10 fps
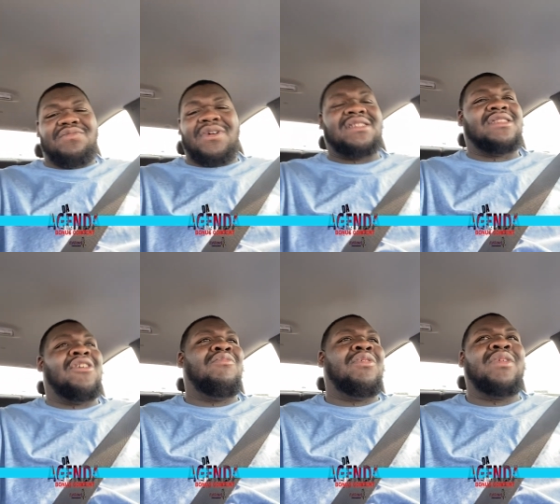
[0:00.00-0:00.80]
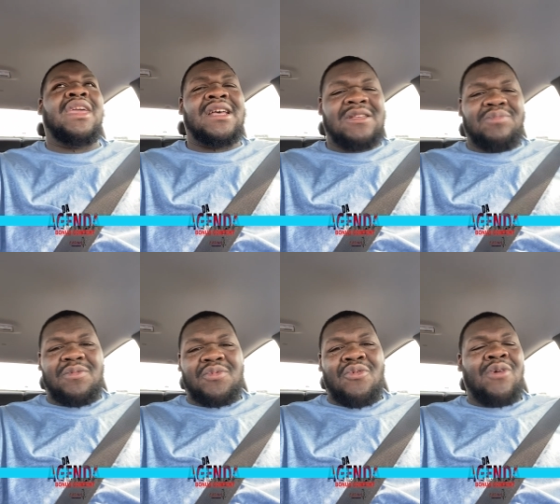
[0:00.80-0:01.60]
much know what we as a
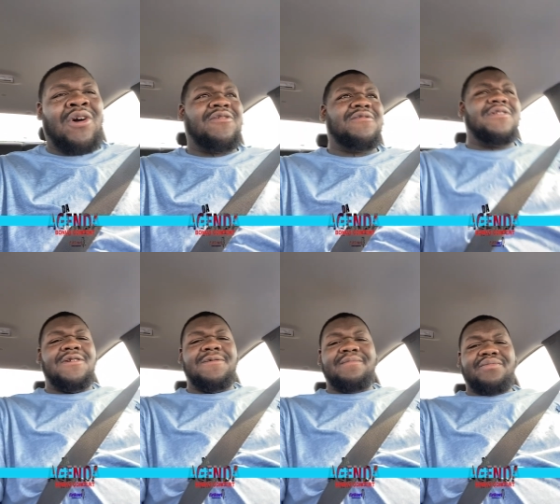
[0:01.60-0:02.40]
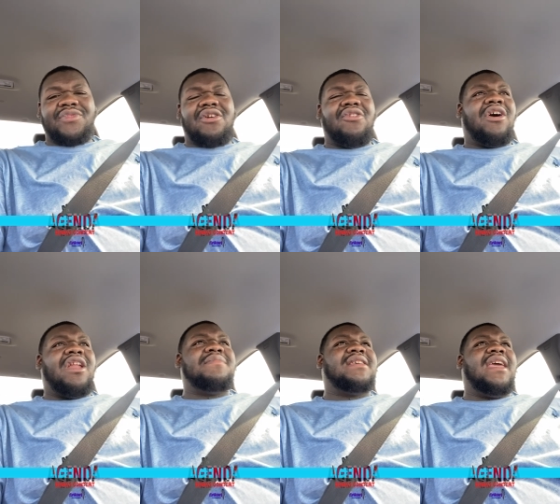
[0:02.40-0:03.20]
people want. You know what
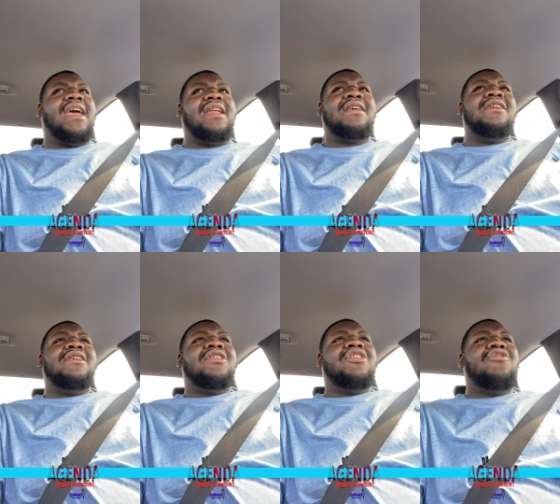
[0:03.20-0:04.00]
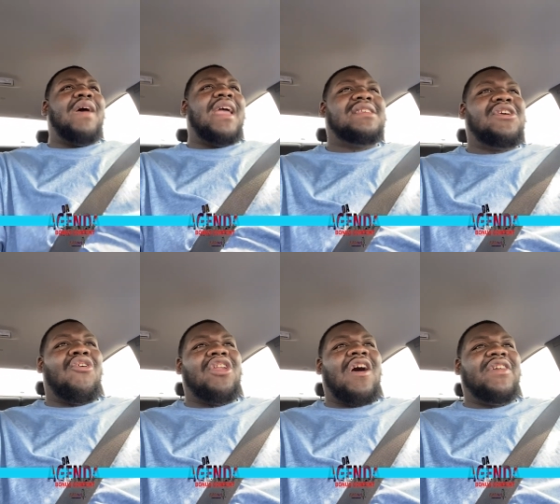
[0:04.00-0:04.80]
I'm saying? You basically
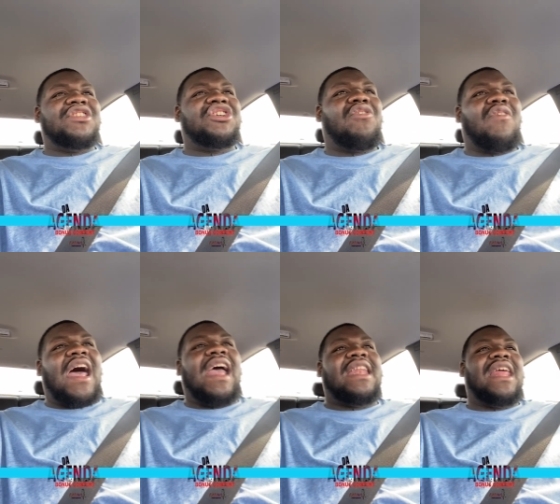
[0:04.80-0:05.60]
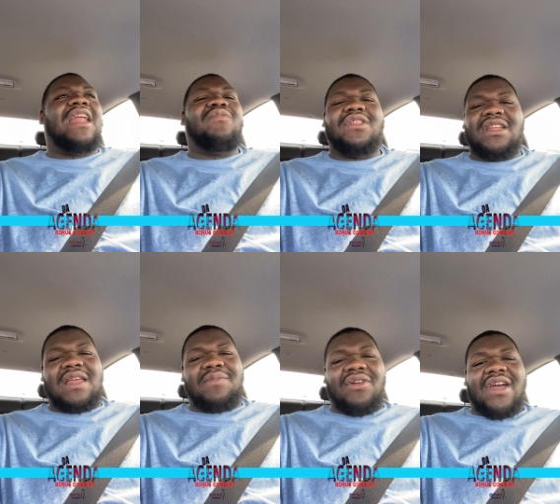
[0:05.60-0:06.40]
going off a general idea of what the
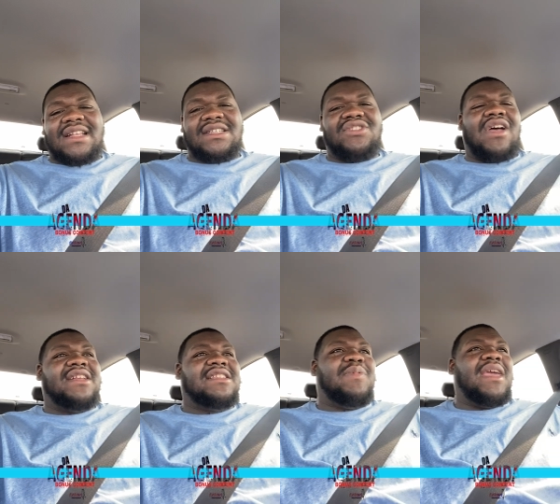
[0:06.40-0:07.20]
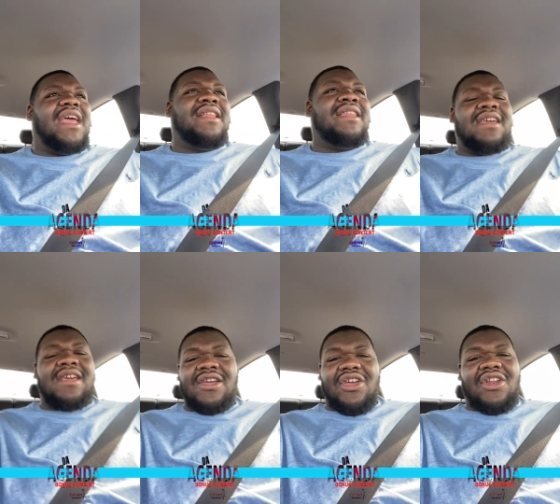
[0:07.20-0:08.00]
Democrats is trying to
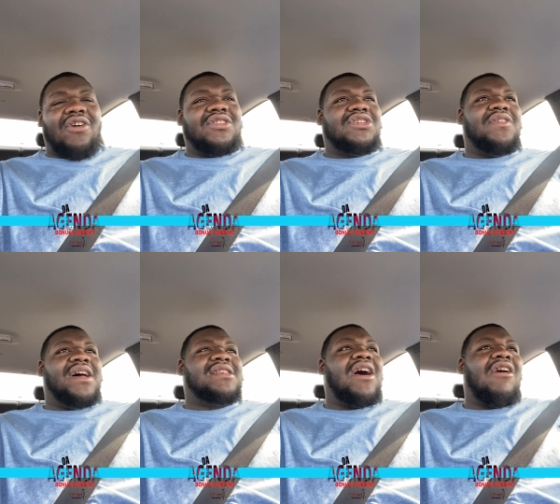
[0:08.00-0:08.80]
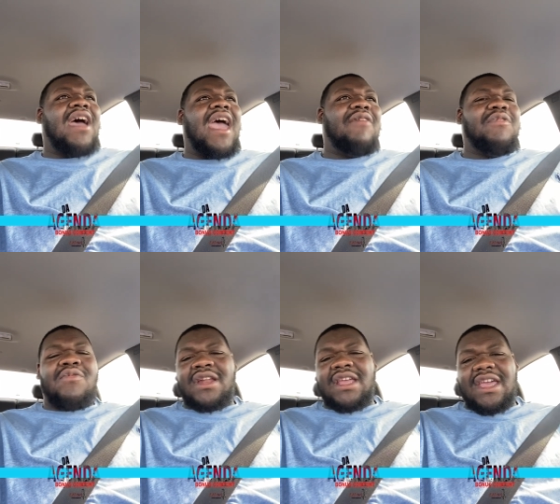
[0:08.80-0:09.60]
spin, you know, to us. Oh, hey, we
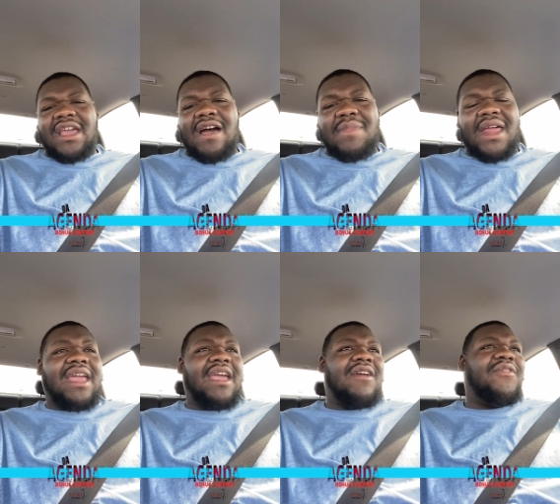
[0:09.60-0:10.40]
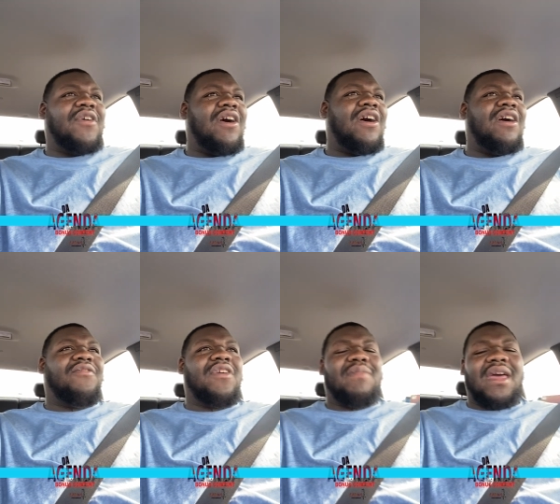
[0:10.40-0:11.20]
want to get y'all Medicare for all,
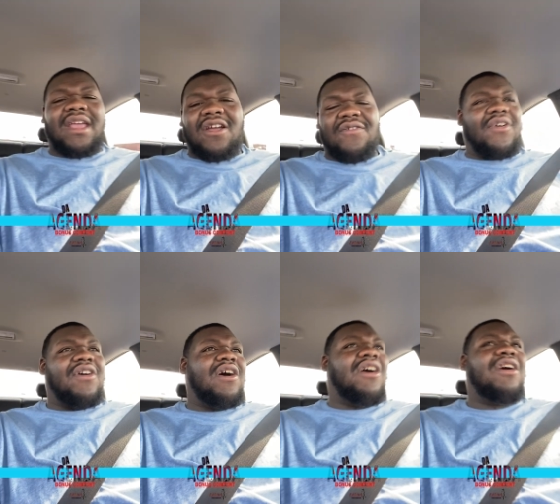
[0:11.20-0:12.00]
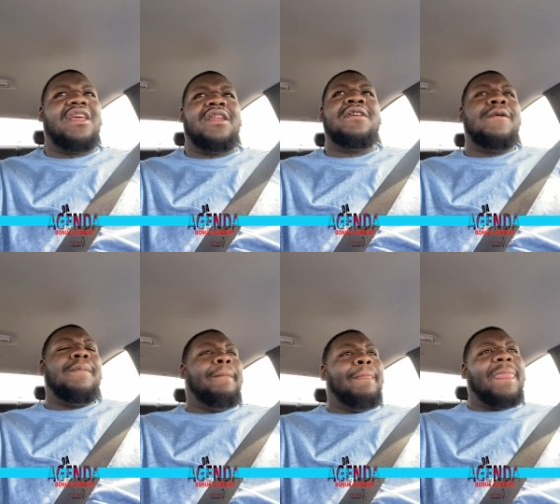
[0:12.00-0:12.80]
free Medicare for all, and
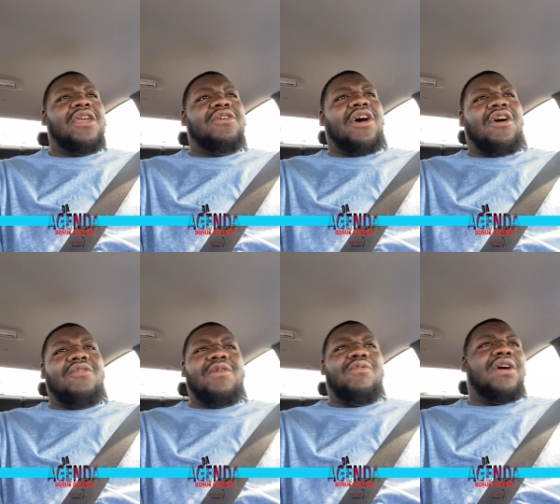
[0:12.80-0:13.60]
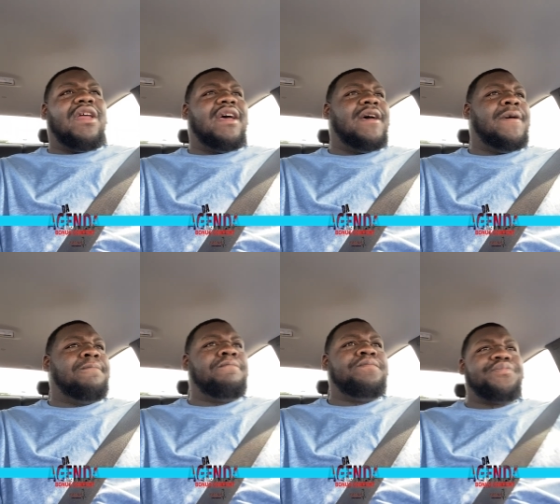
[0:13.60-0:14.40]
you know, we want
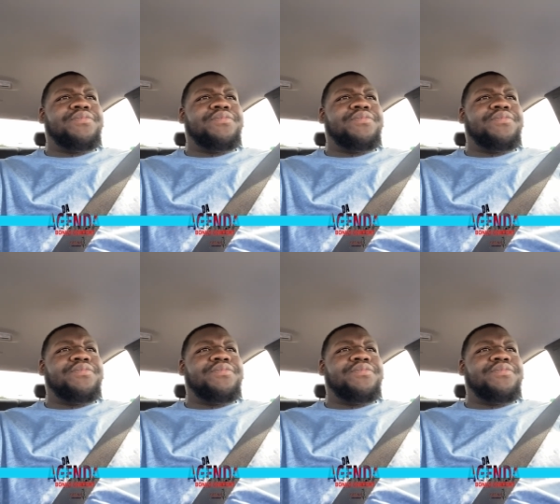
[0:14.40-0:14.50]
to